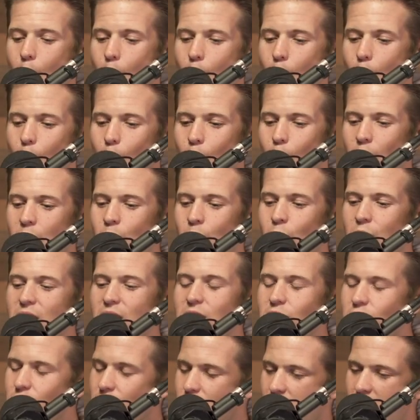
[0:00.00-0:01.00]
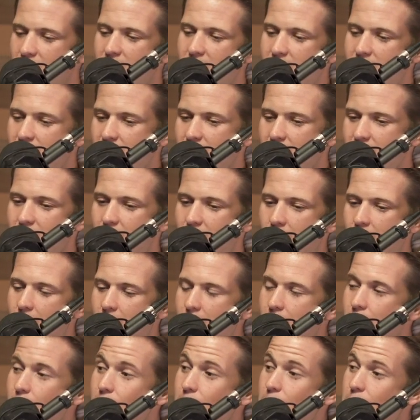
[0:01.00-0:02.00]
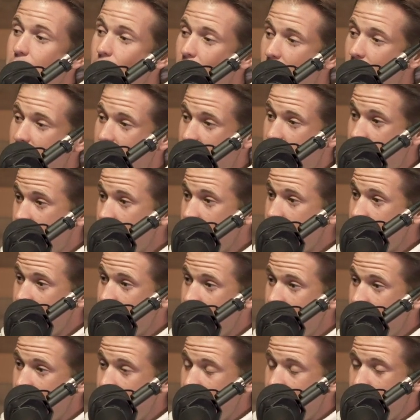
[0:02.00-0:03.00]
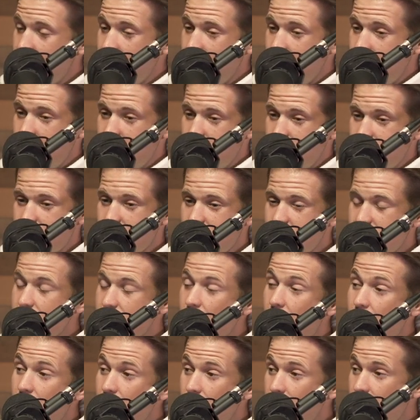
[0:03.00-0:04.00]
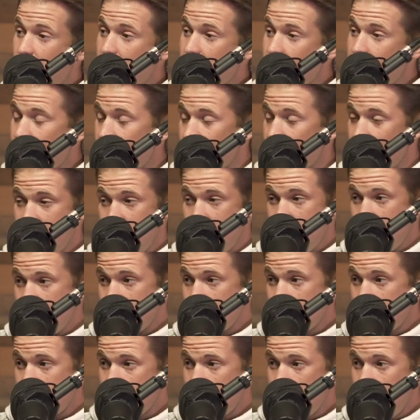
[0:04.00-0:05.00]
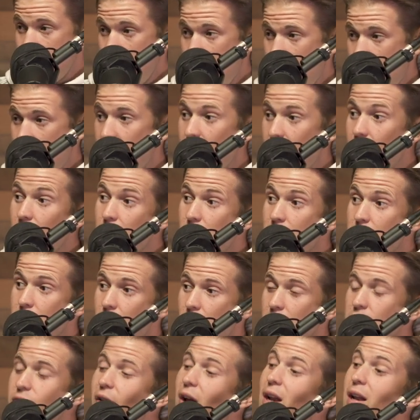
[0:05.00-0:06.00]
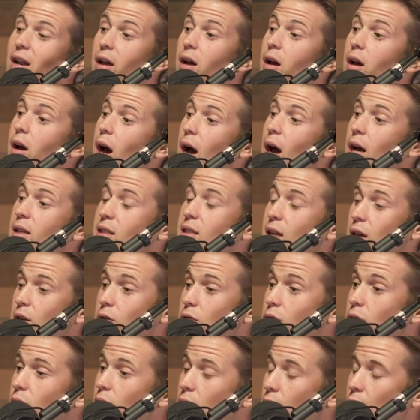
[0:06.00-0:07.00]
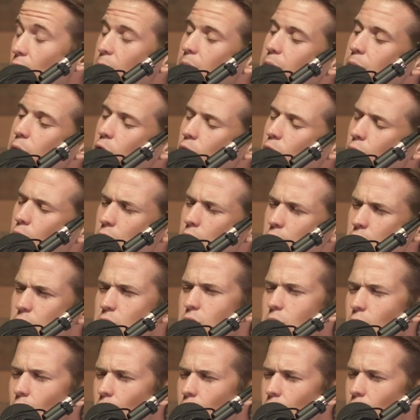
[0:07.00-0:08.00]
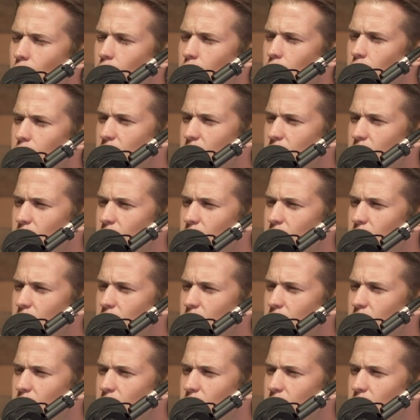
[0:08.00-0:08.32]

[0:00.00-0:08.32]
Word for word: when we train our brain mm-hmm. to start looking for things, it starts finding. I tell you, you're going to start